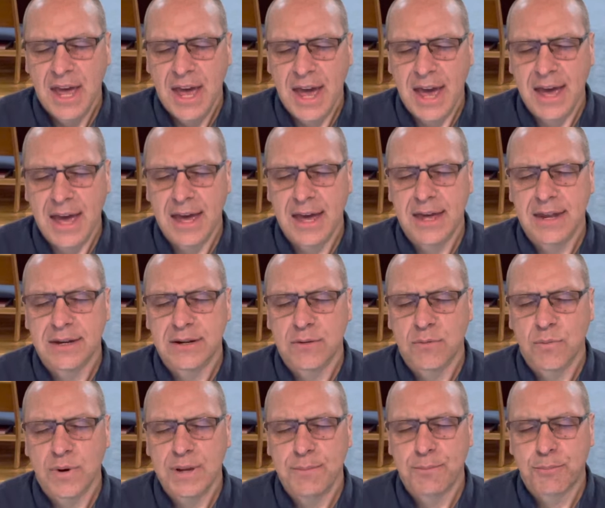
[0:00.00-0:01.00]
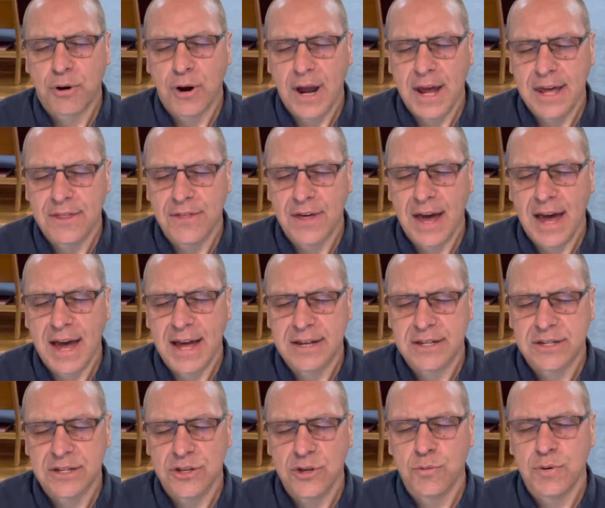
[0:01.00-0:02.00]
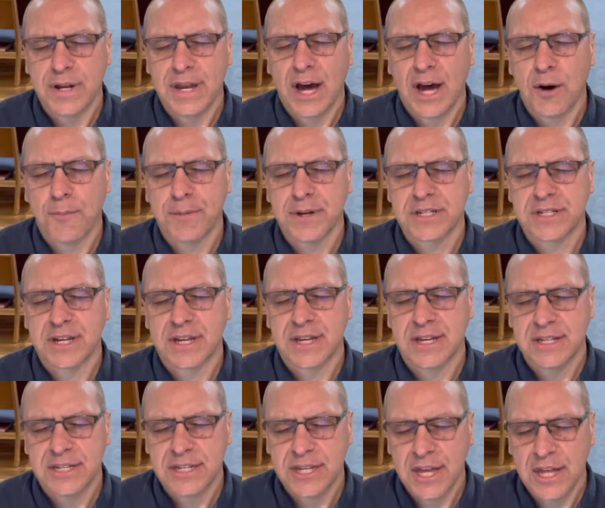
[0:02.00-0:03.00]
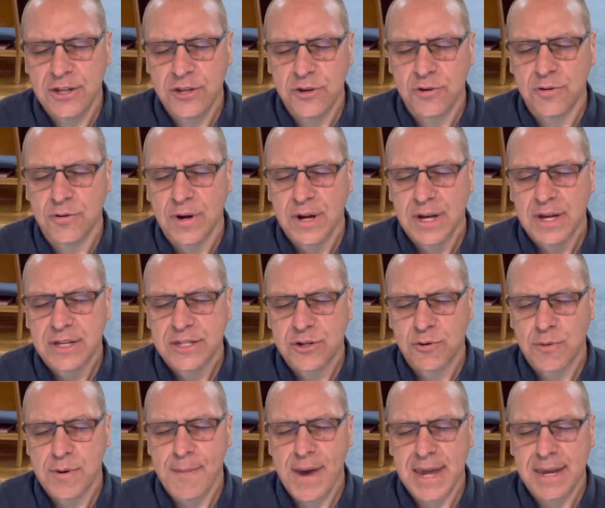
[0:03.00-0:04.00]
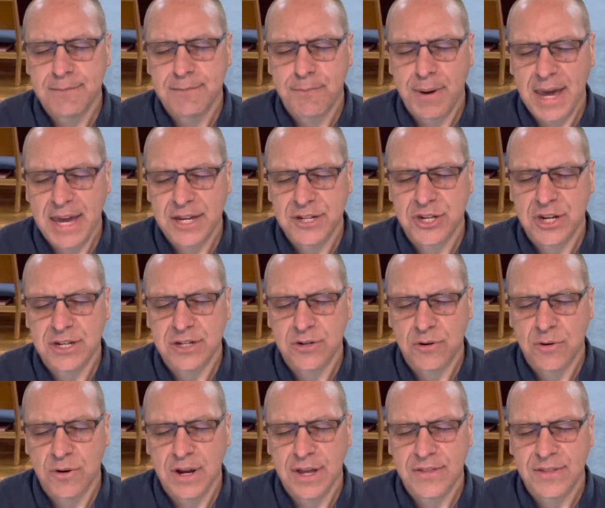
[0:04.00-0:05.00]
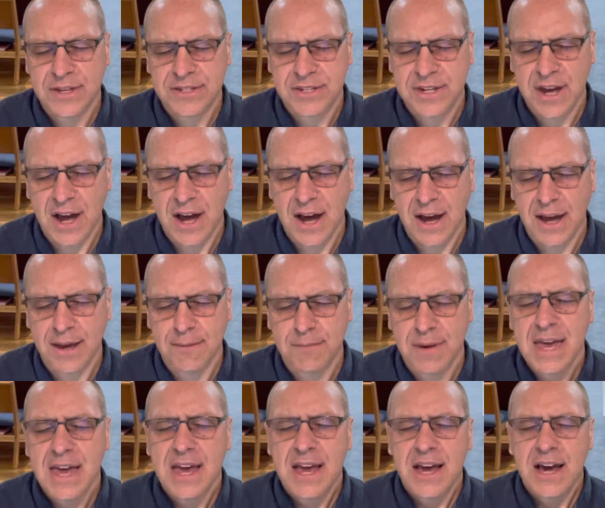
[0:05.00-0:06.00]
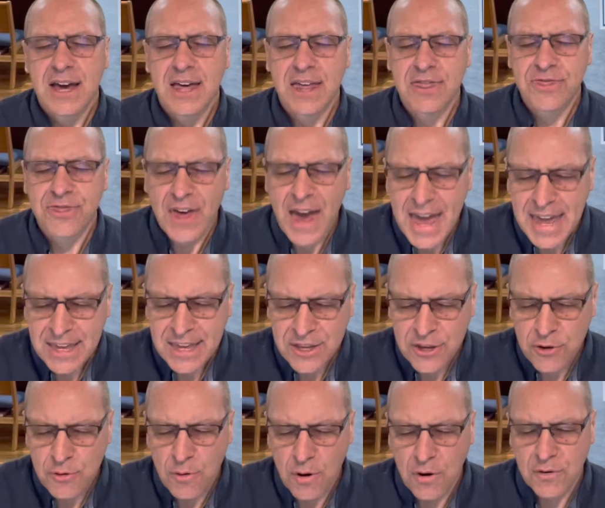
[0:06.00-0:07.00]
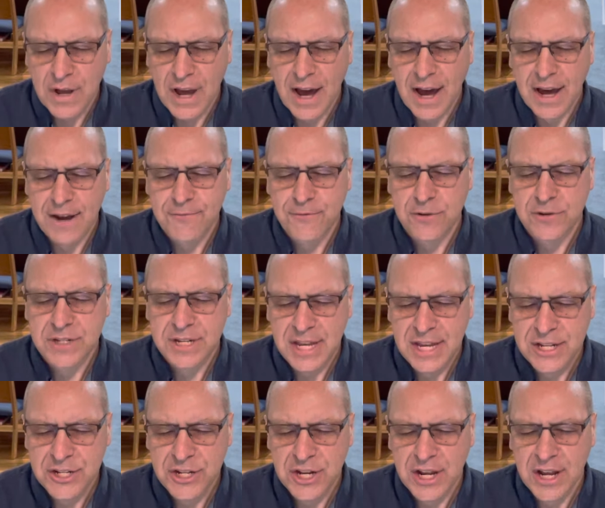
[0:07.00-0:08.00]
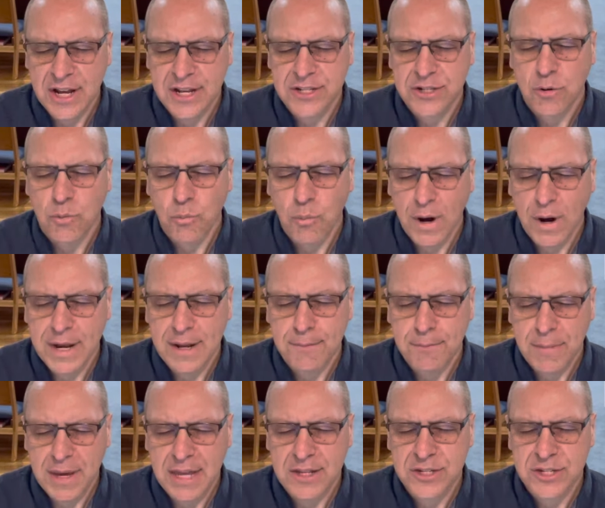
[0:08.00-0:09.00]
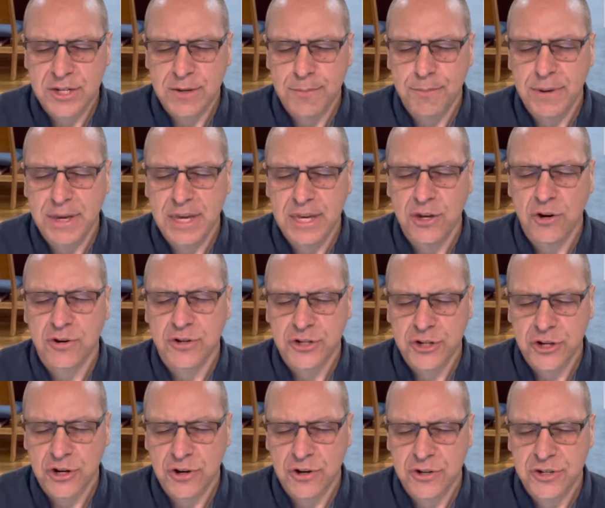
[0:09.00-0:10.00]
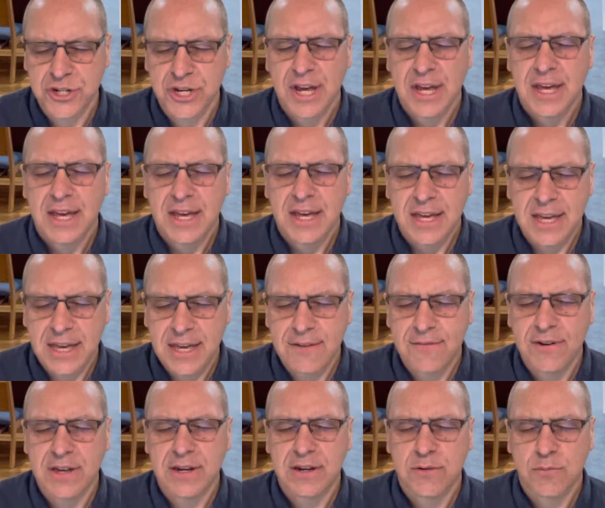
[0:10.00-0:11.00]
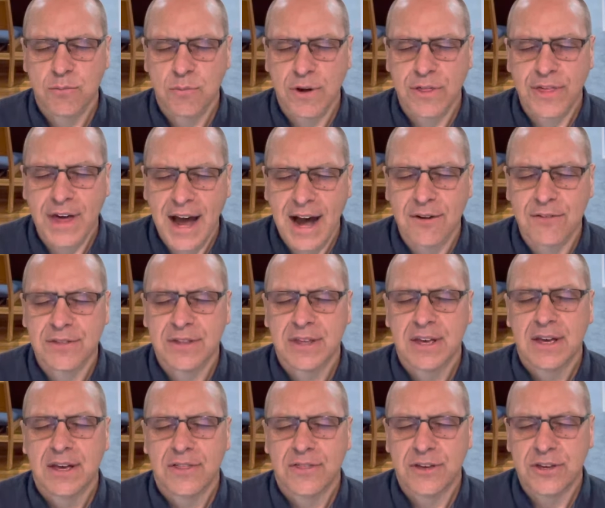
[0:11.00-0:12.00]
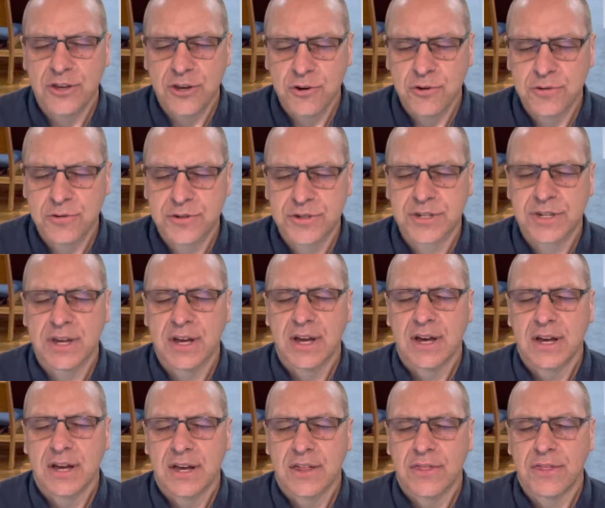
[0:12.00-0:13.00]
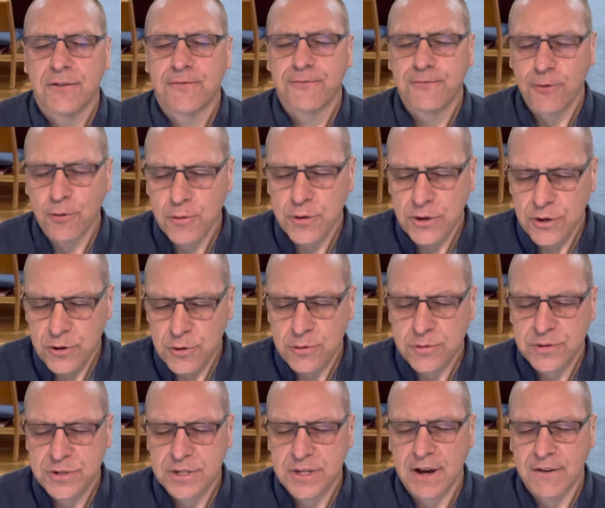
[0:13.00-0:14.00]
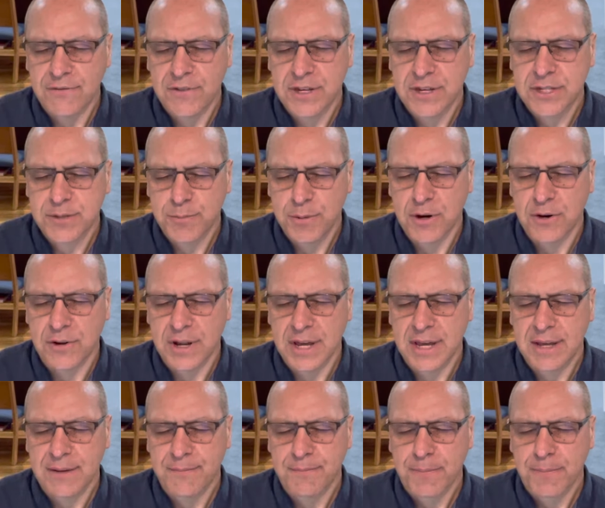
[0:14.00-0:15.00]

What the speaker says: And we pray that you would help us to continue to remain patient during this time. And thank you, O God, for teaching us what it means to be your church, even without the use, the full use of this building.